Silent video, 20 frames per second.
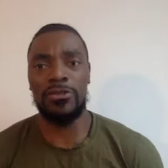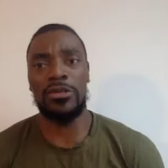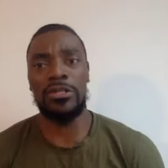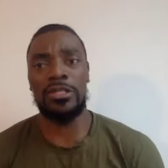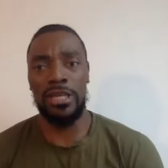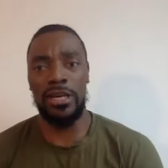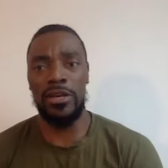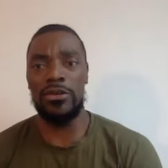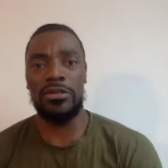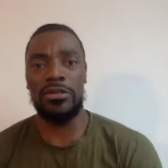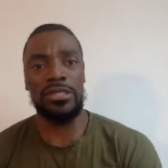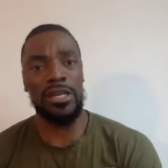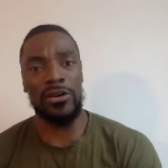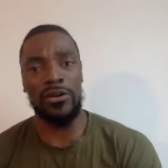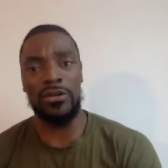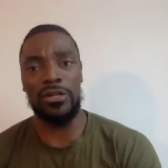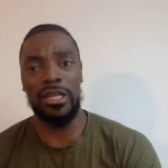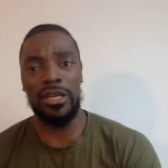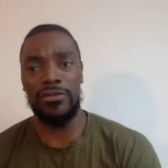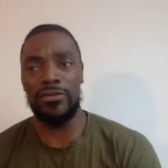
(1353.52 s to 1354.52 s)
gonna tell you you suck
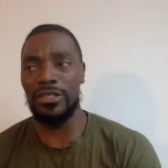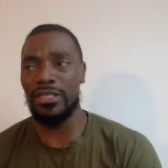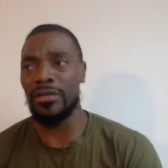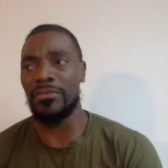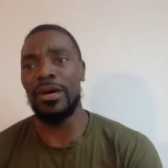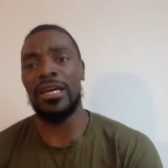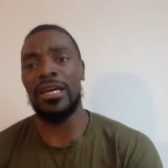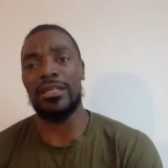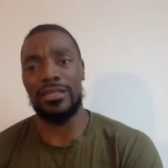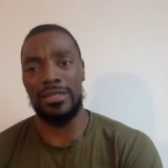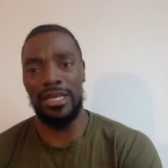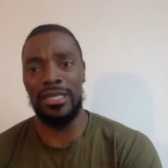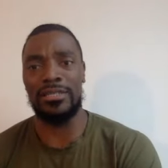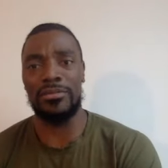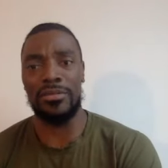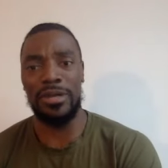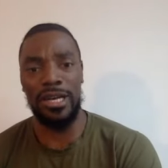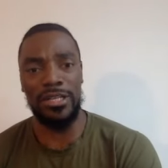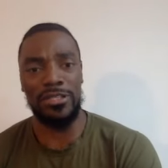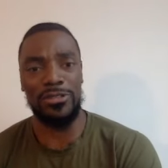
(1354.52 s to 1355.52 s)
on right. defense. if
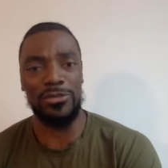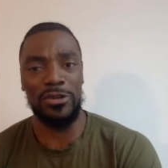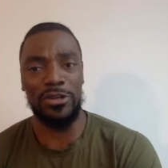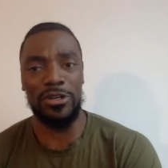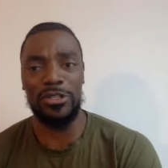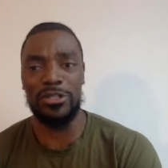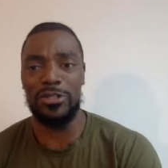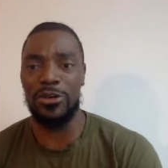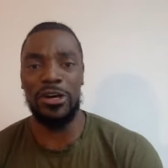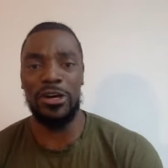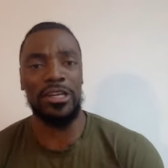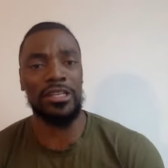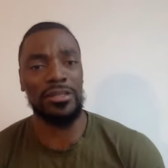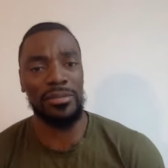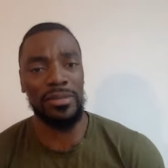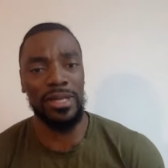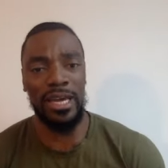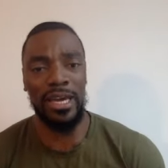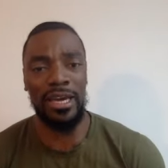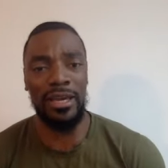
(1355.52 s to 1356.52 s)
some cuss words, call you
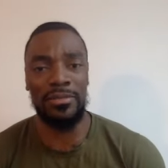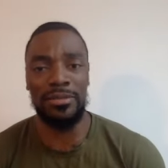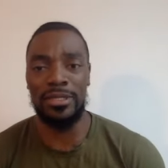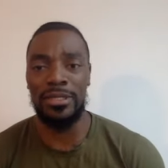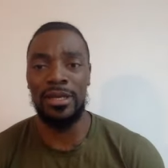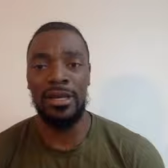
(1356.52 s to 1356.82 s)
some names.